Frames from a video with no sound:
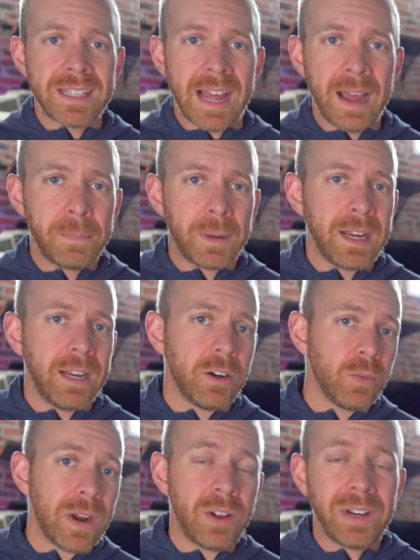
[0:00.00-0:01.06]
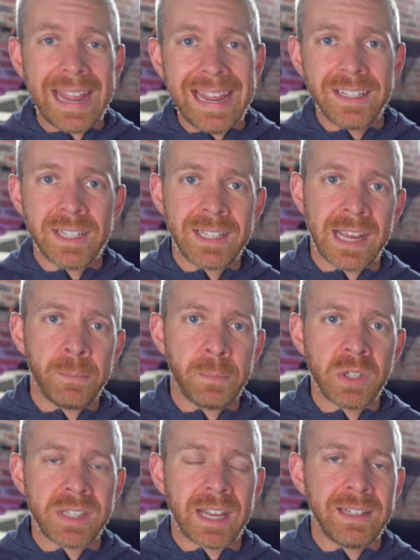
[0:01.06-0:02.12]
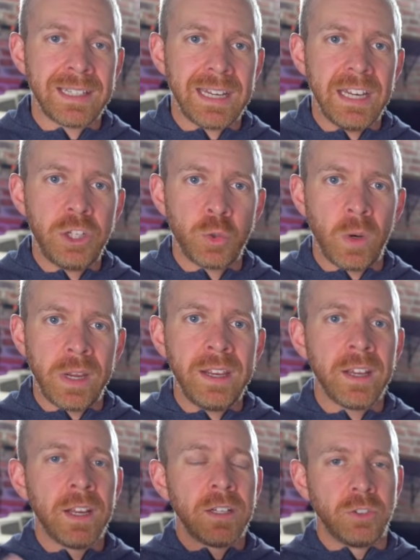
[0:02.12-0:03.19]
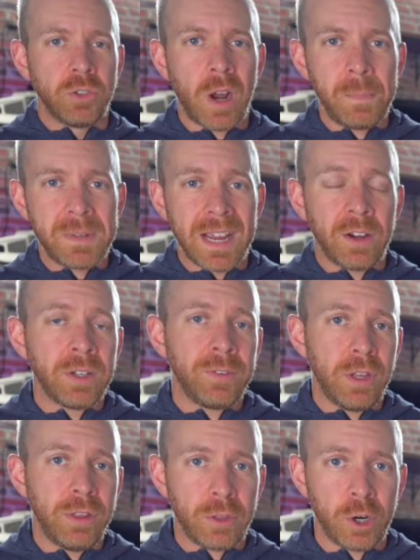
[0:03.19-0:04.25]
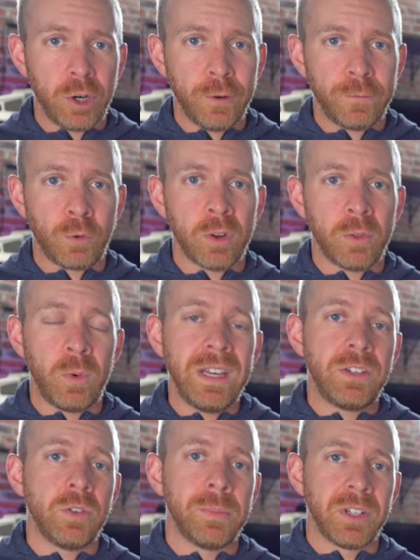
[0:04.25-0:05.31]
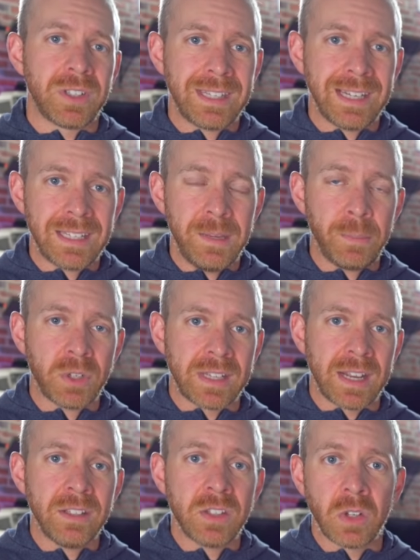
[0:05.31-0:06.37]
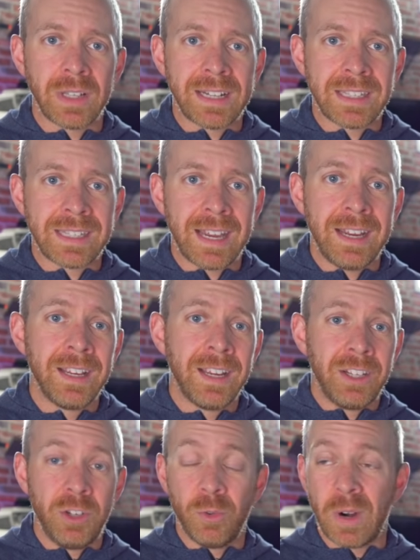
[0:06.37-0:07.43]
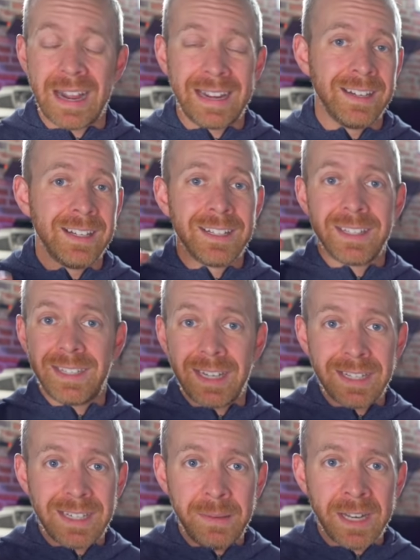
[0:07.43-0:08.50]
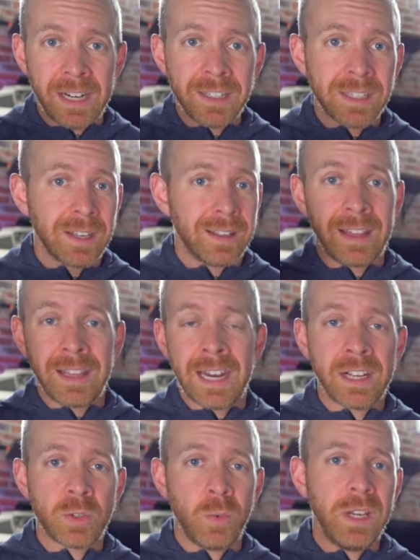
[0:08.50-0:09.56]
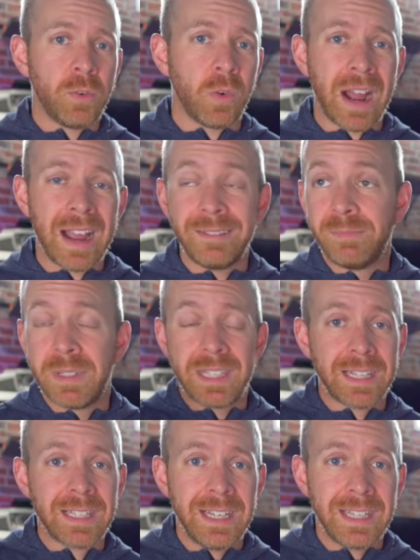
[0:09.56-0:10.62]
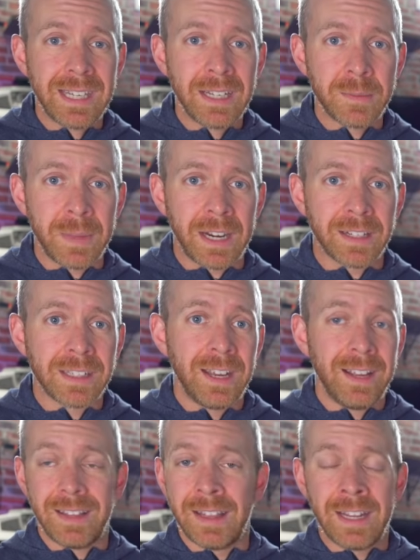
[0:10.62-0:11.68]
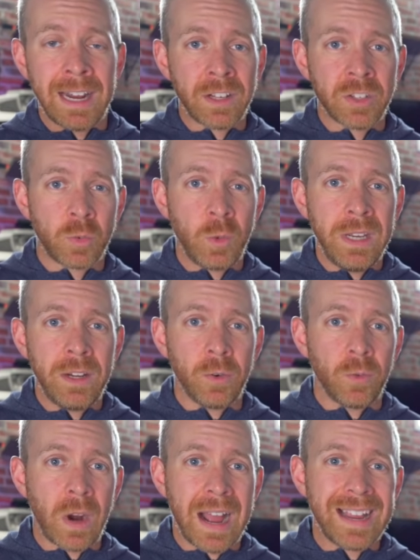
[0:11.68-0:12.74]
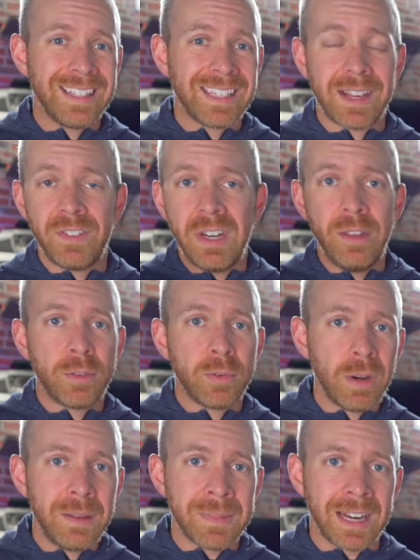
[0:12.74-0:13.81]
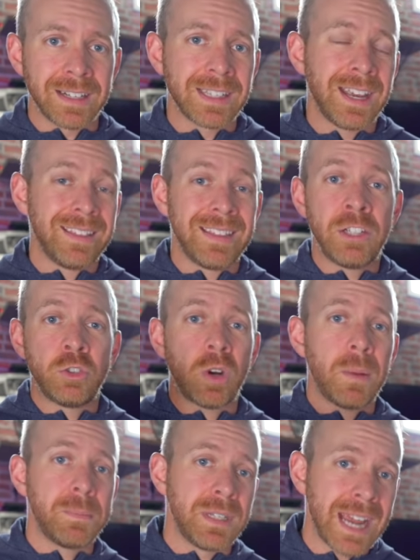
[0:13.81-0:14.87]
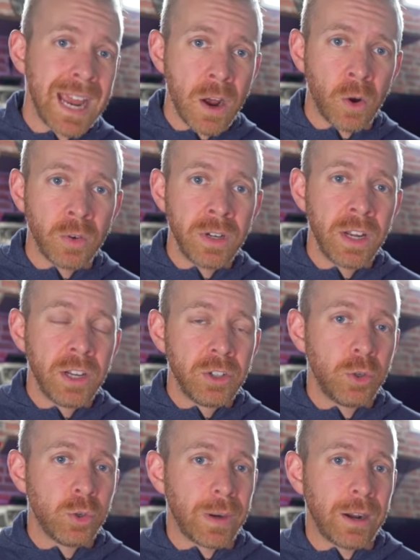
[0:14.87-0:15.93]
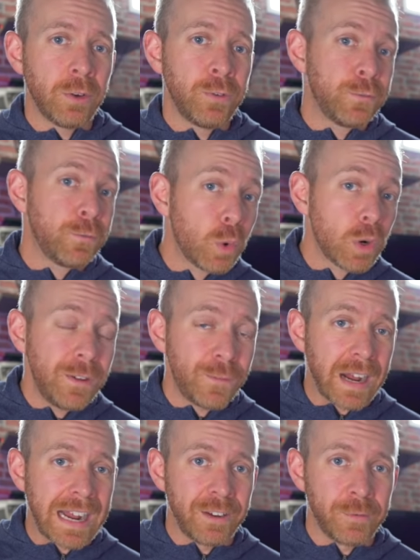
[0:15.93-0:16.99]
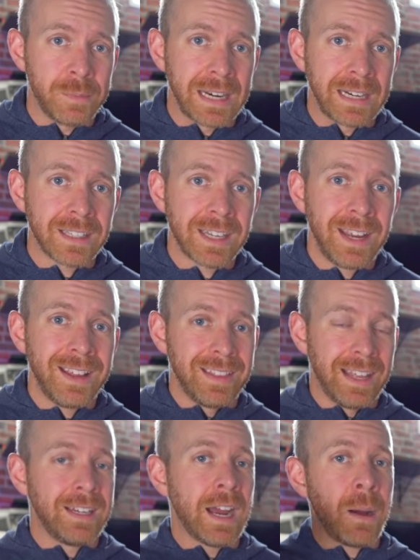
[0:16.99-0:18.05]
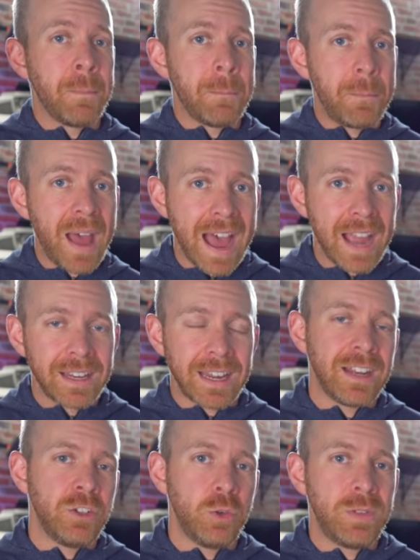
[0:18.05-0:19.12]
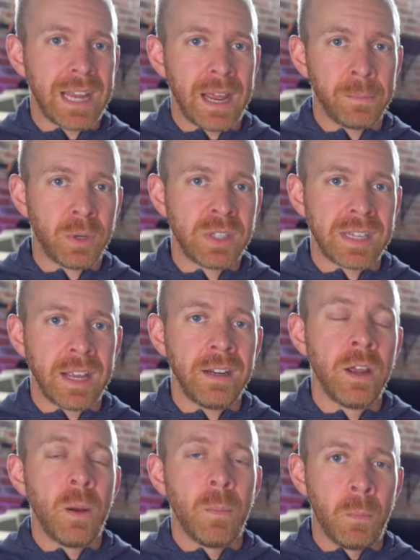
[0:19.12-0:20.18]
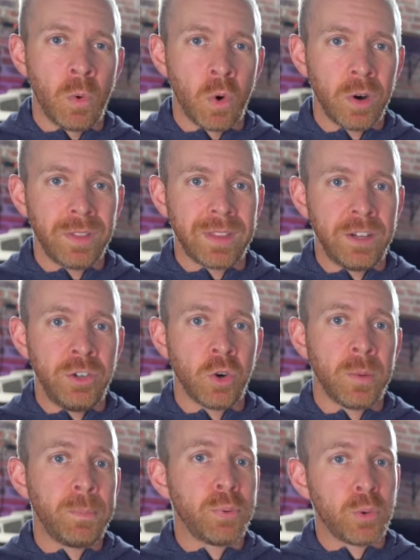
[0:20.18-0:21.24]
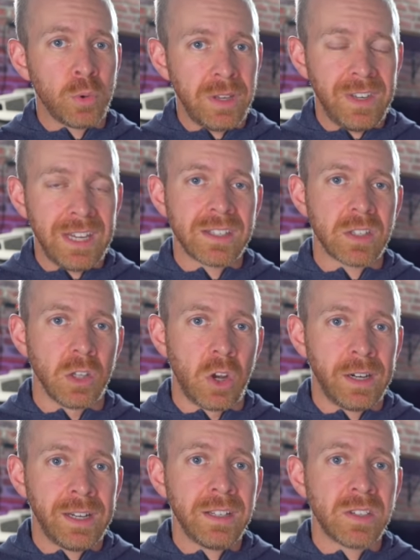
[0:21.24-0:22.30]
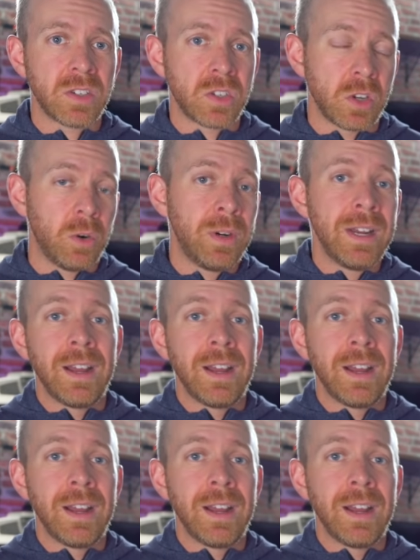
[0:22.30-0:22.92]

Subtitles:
that by around 8 to 10% each week, drop down every third or fourth week to about 60%. So let's say you ride 60 minutes, then the next week ride 66 minutes, then the next week ride 73 minutes, then drop down to around 45 minutes, then come back and do 10% more than your previous longest. So